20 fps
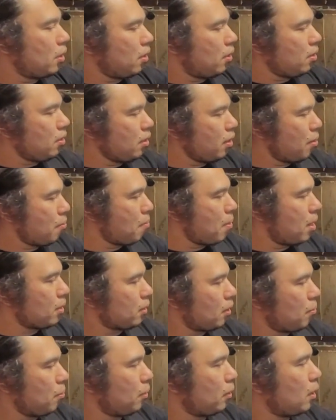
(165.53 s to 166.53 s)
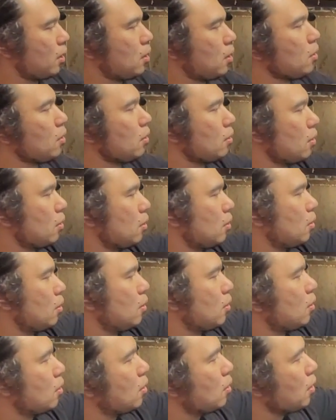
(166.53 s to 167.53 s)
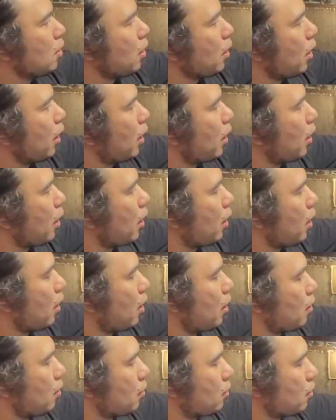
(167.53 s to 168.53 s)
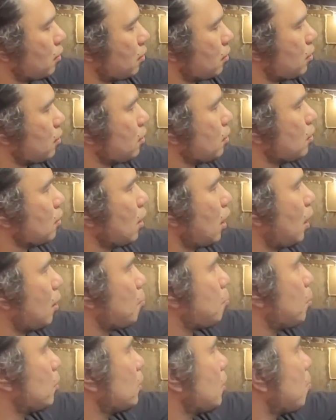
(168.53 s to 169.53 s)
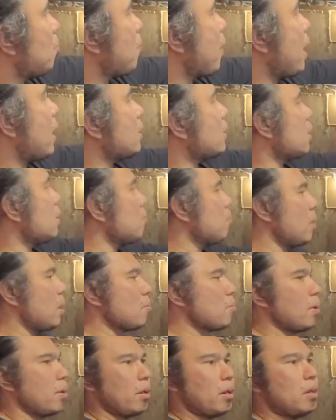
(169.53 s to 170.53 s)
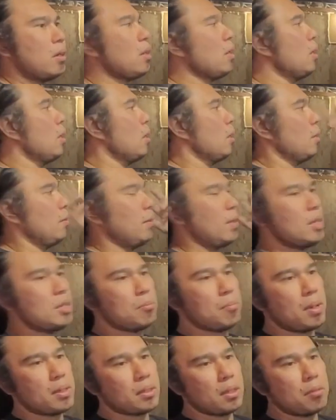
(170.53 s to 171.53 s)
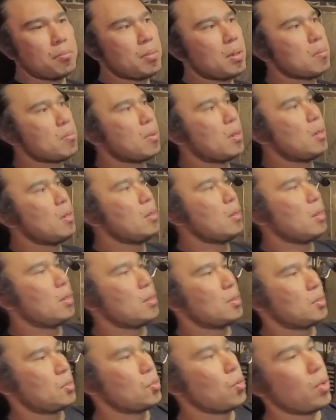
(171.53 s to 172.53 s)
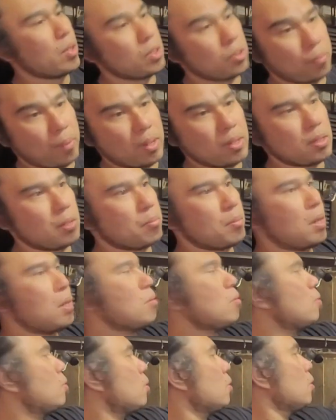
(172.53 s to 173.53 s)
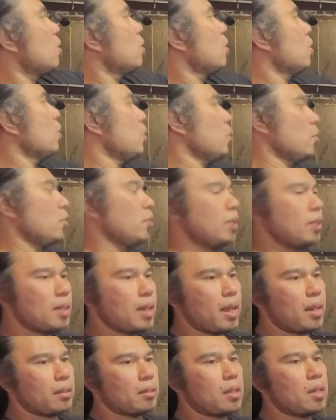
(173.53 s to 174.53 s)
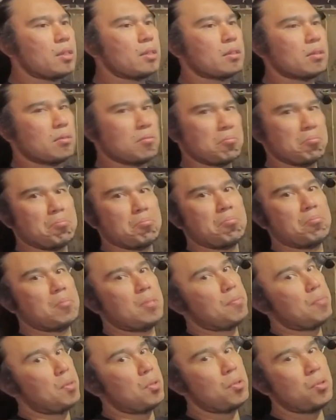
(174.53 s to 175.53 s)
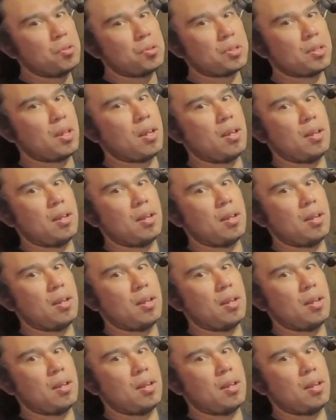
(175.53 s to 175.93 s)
here, I mask everything, and I put a masking paper here. This masking paper is so expensive now. Oh no! You need like this. If you use